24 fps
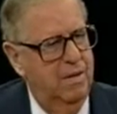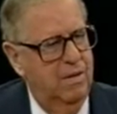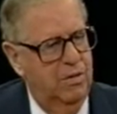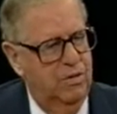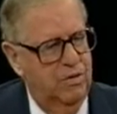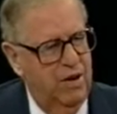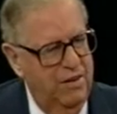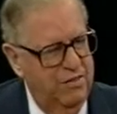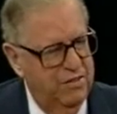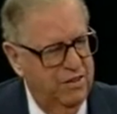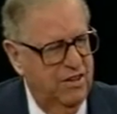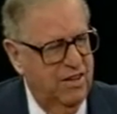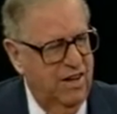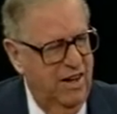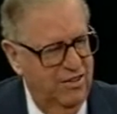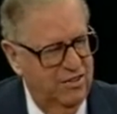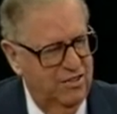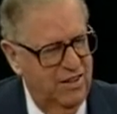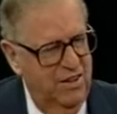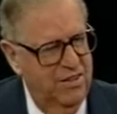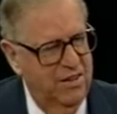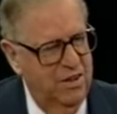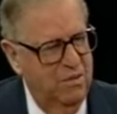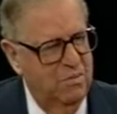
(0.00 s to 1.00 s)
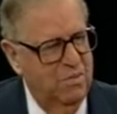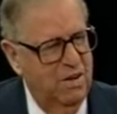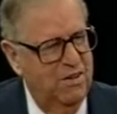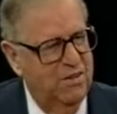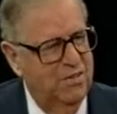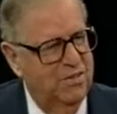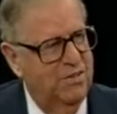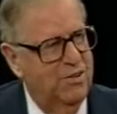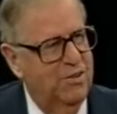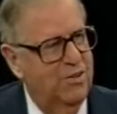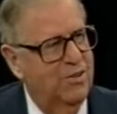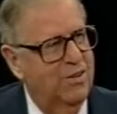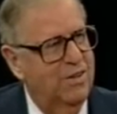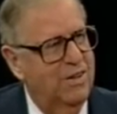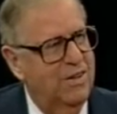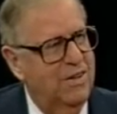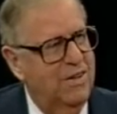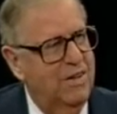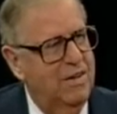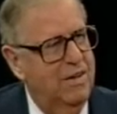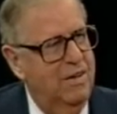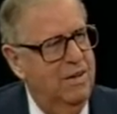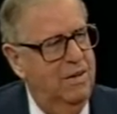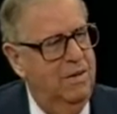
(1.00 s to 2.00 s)
Gravitas, I think one of your
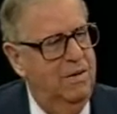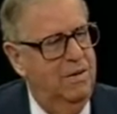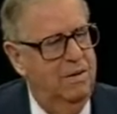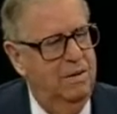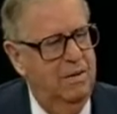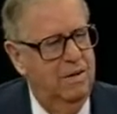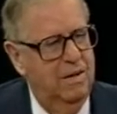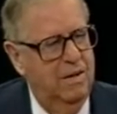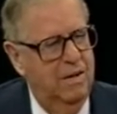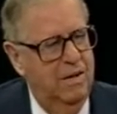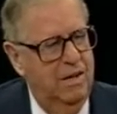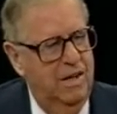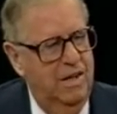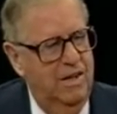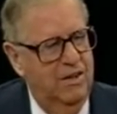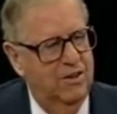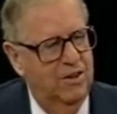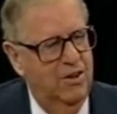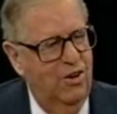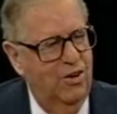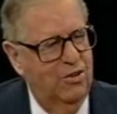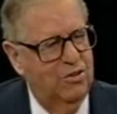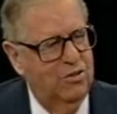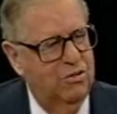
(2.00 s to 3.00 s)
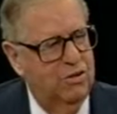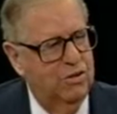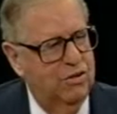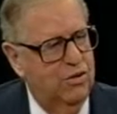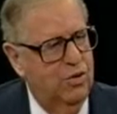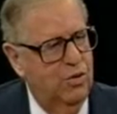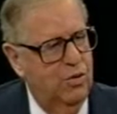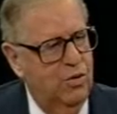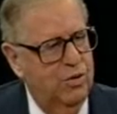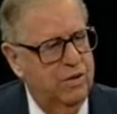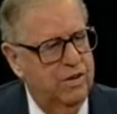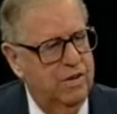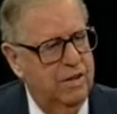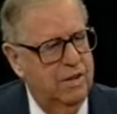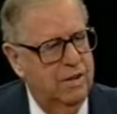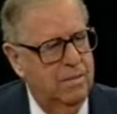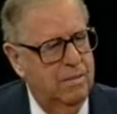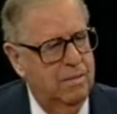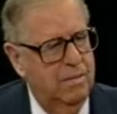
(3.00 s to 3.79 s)
interlocutors called it.